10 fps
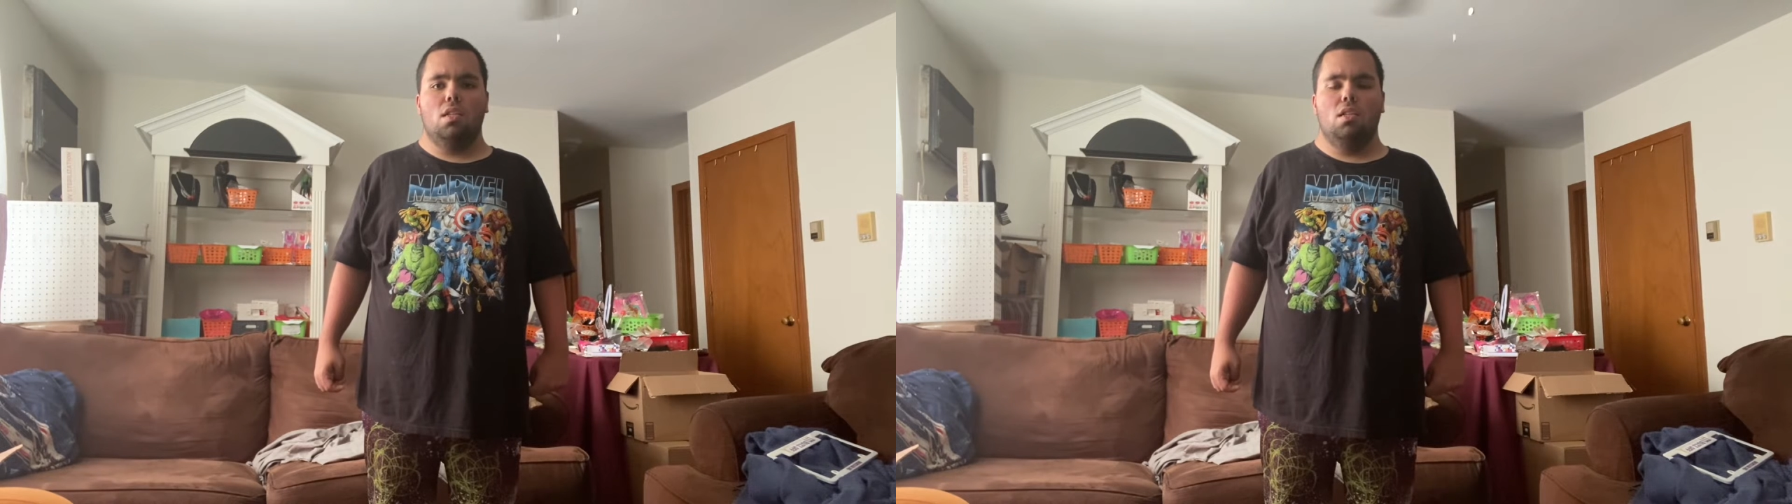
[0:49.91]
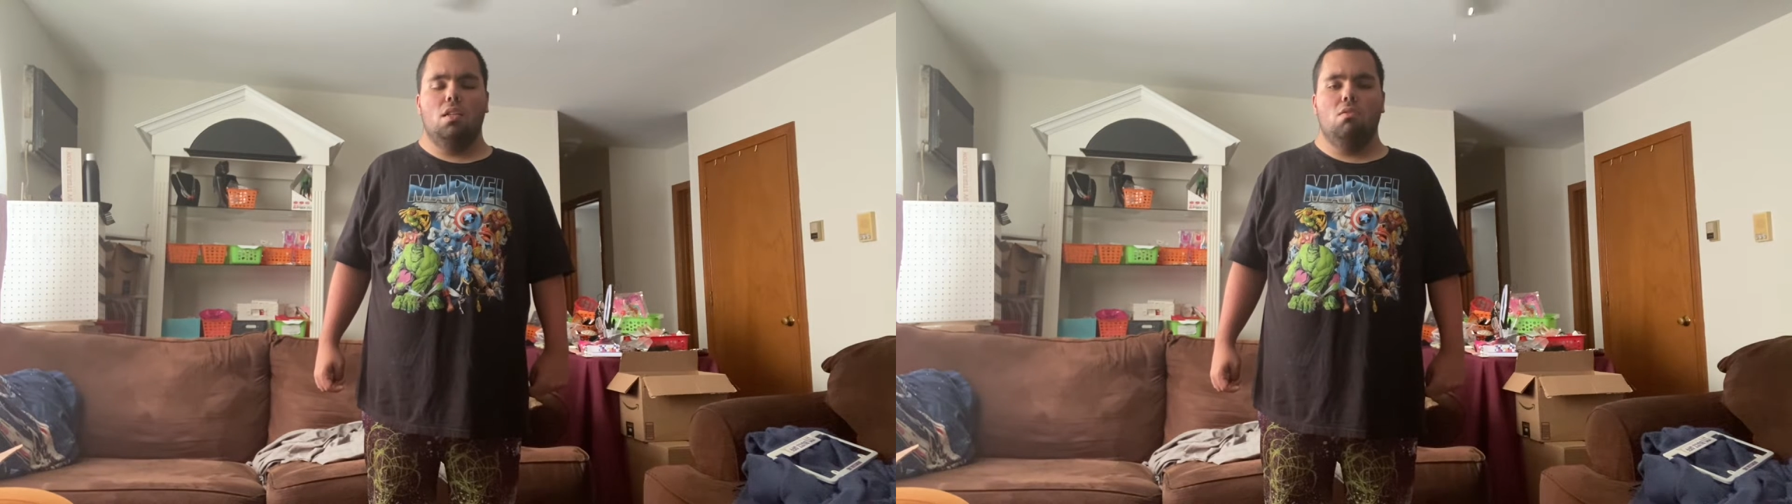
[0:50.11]

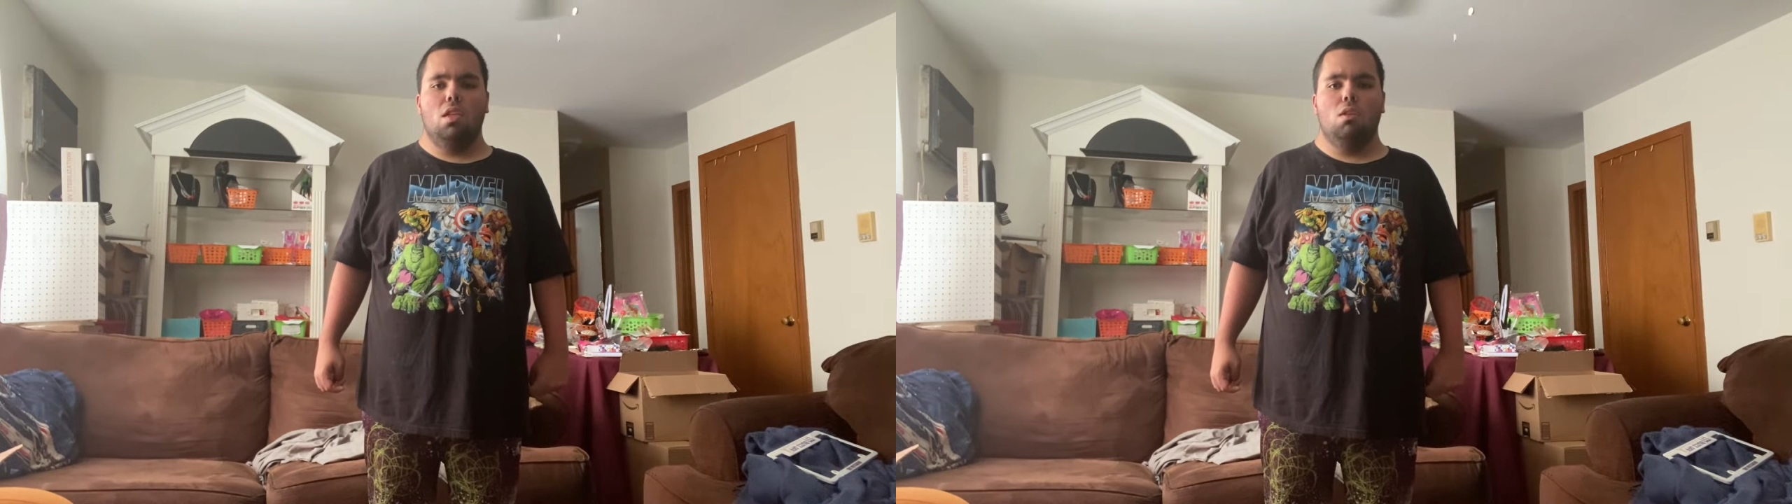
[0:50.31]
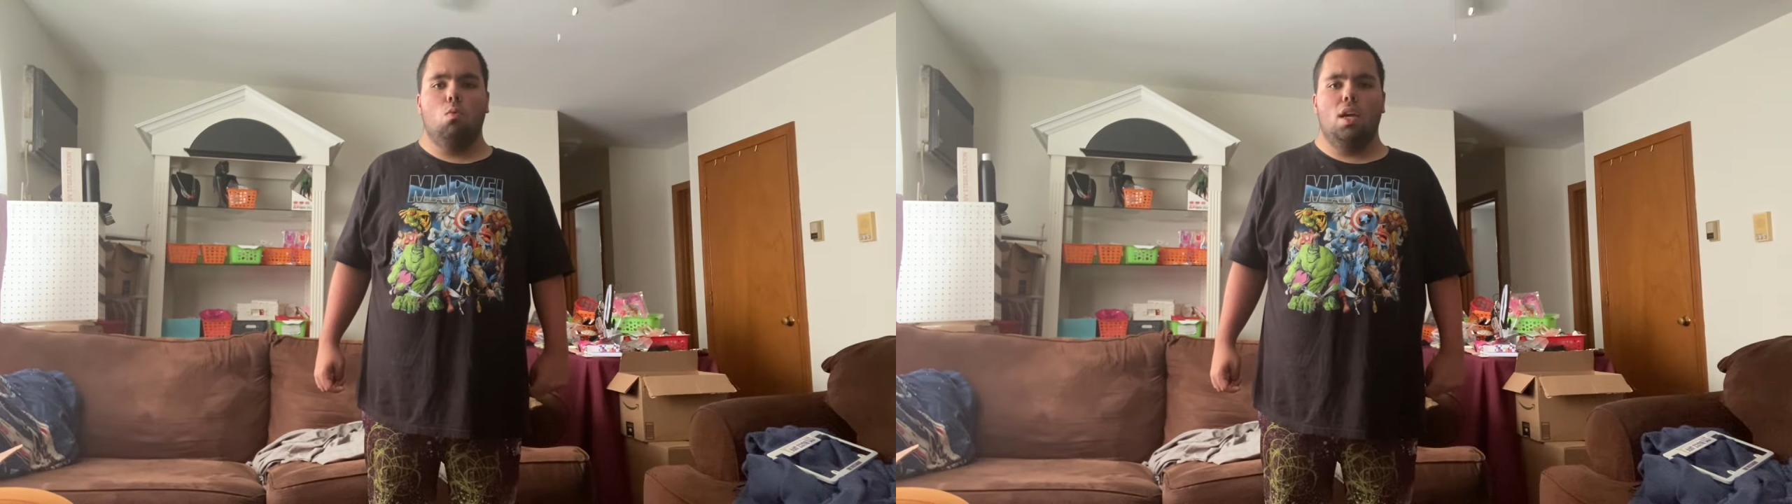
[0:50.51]
and Do the
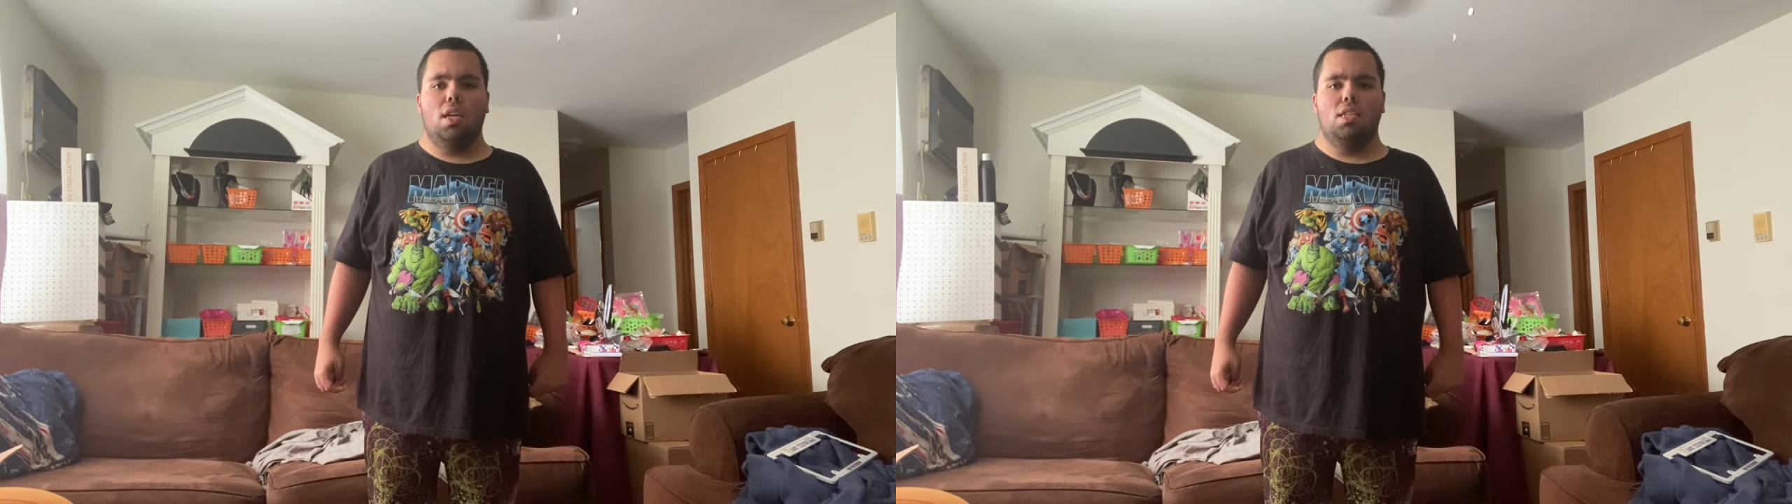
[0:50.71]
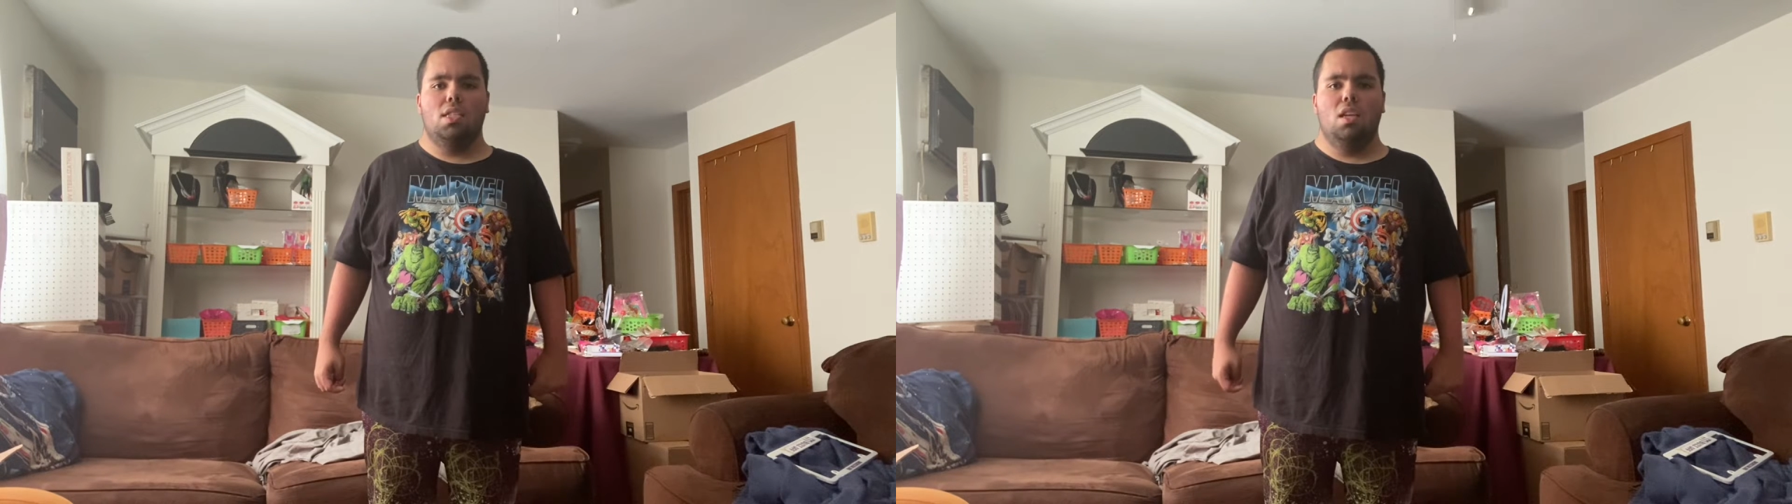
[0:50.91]

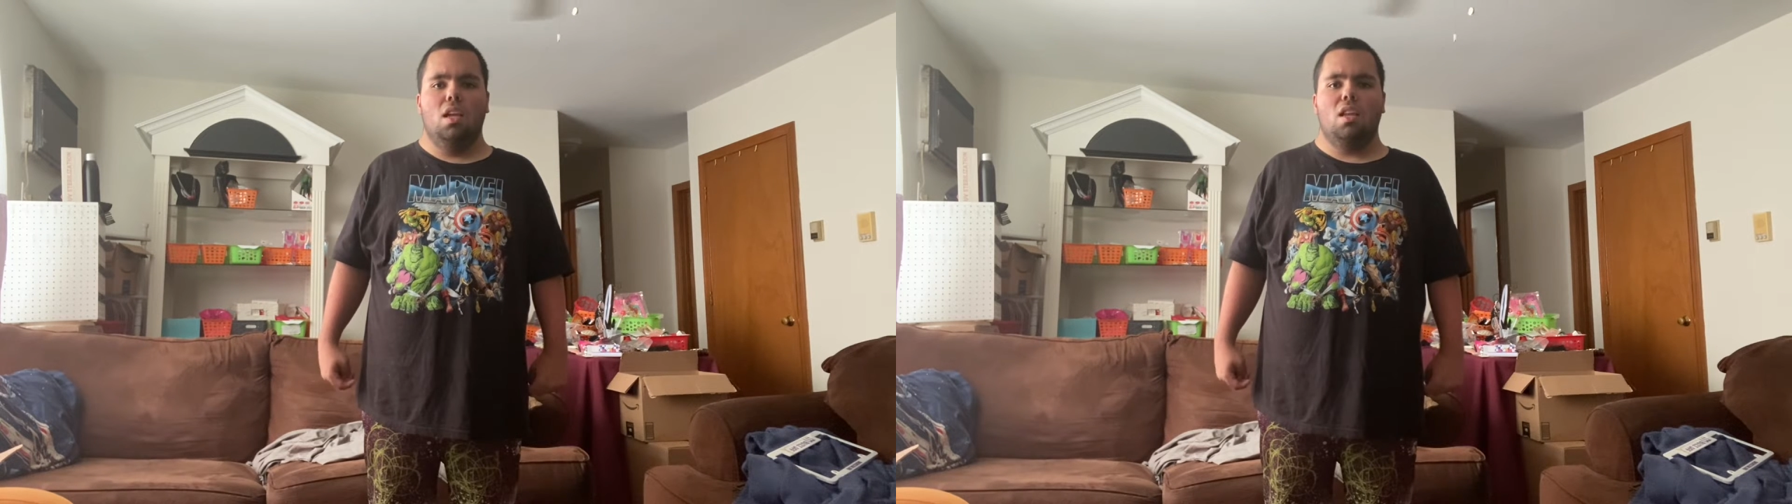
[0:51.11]
Twist,